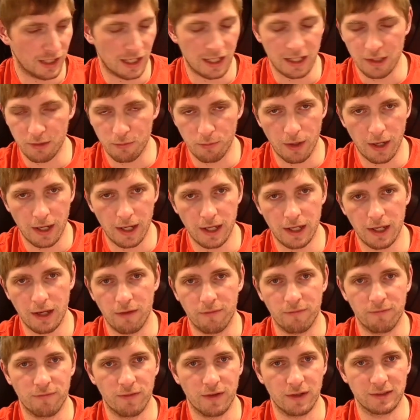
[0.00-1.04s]
any way
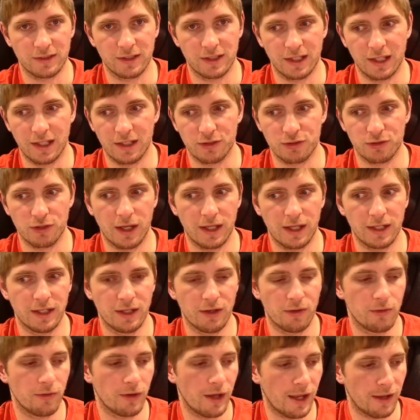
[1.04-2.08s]
of fixing it so I
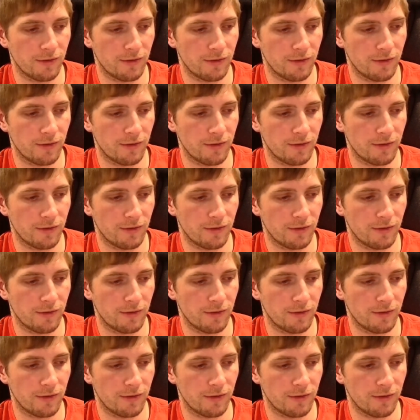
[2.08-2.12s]
don't